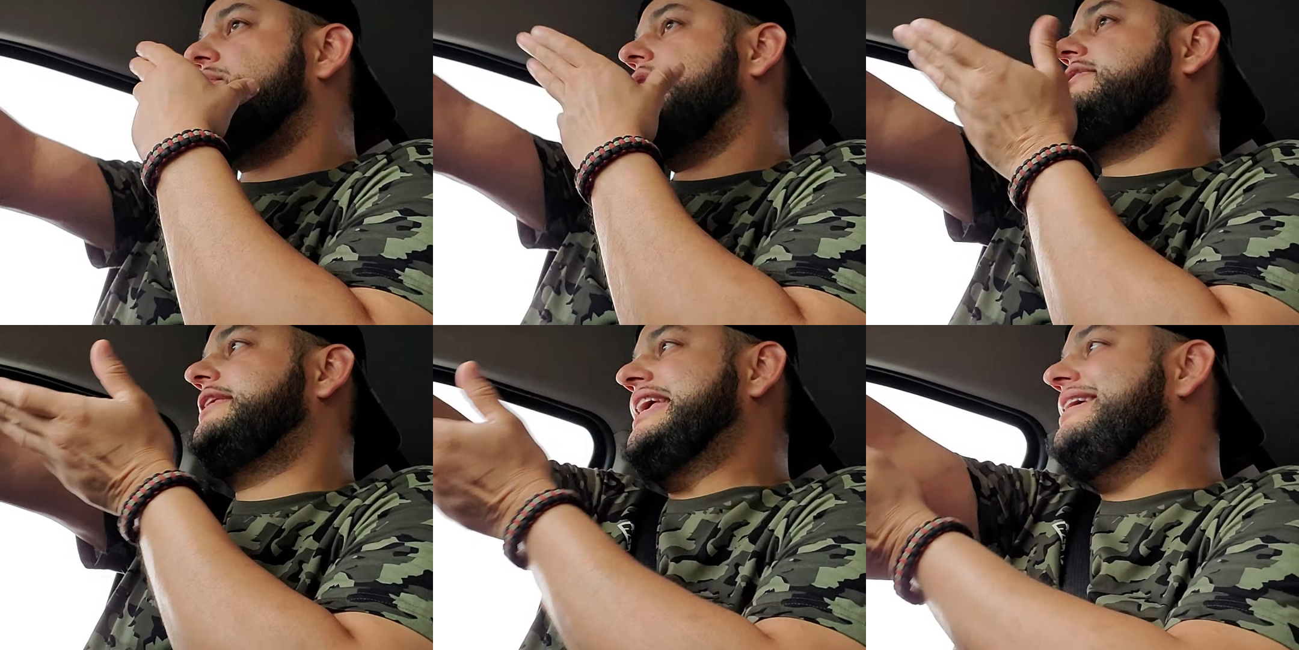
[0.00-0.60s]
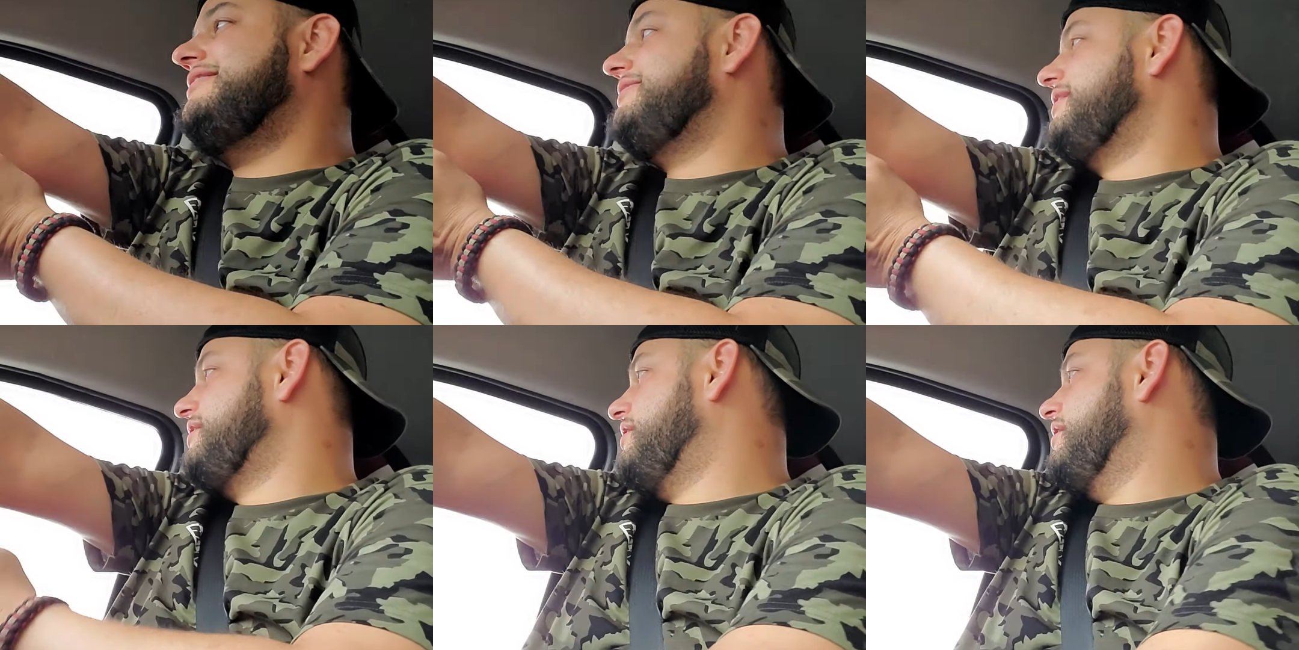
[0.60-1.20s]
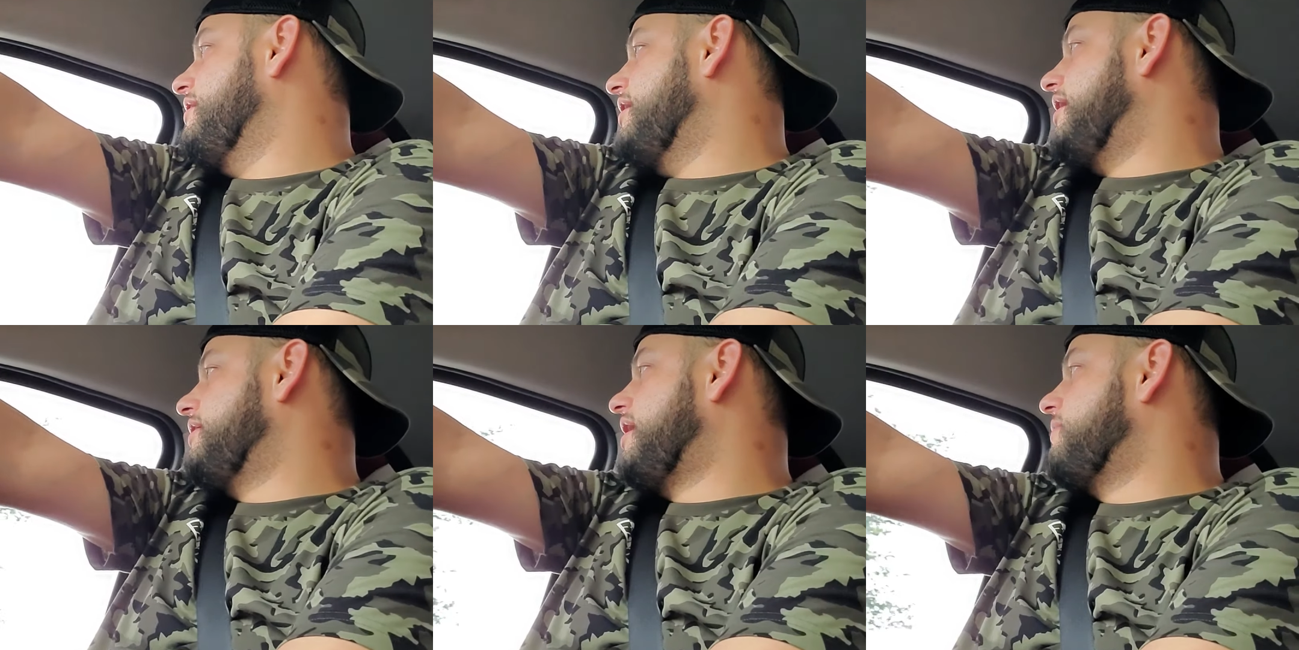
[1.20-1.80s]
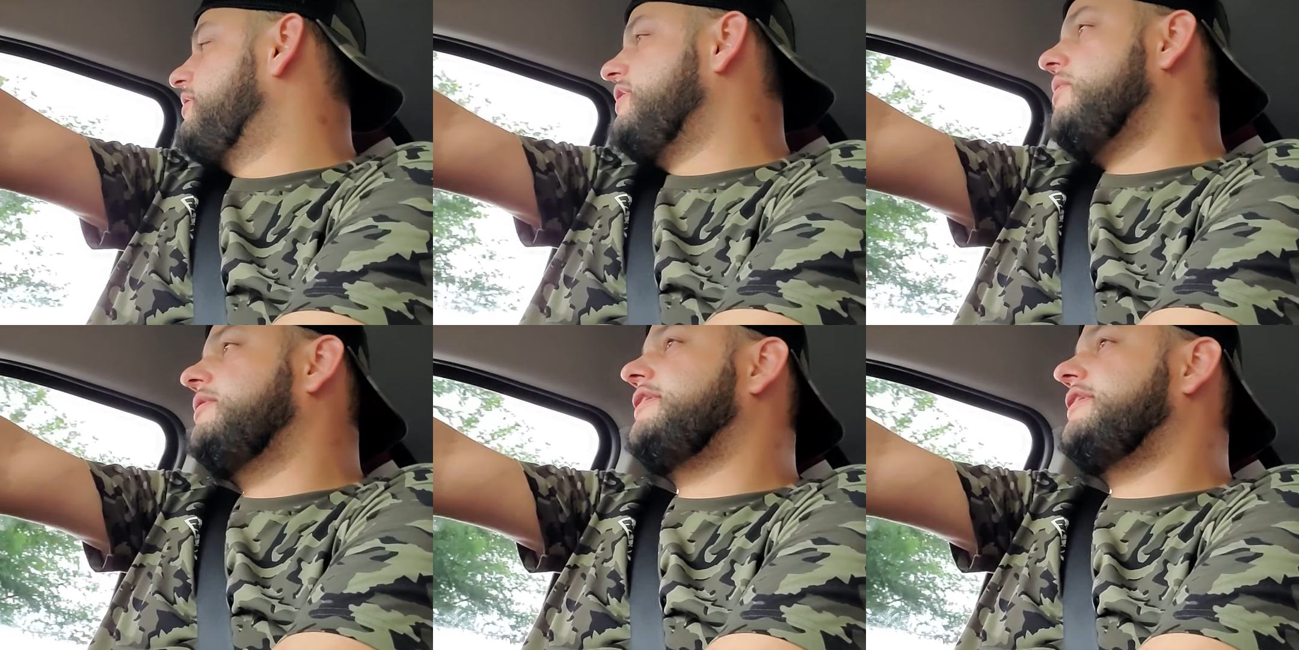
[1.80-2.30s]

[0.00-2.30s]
was and everything was